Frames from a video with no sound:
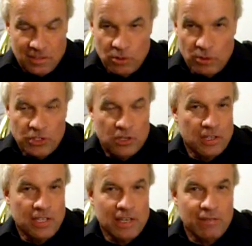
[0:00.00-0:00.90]
It's always
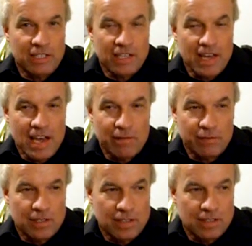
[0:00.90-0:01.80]
good in the evening to have
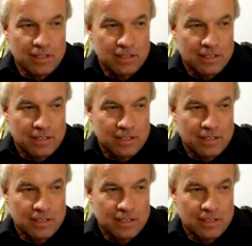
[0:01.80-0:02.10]
a